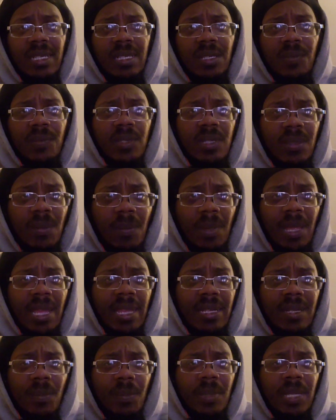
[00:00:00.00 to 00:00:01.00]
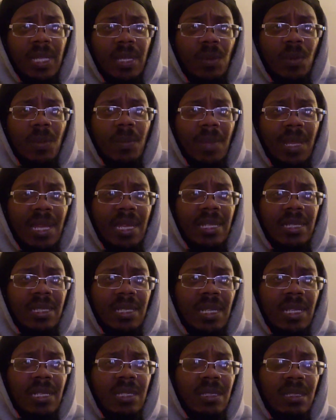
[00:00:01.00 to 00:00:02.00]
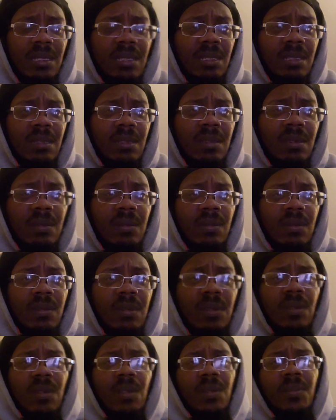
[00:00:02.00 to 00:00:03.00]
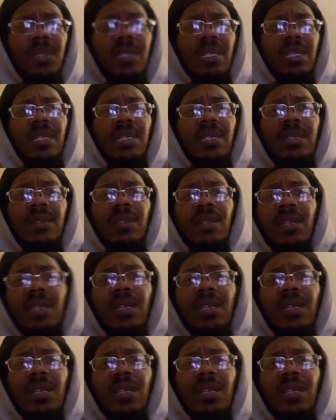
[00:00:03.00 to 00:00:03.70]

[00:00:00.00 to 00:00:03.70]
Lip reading: is for somebody to play with my intelligence. You know what I'm saying?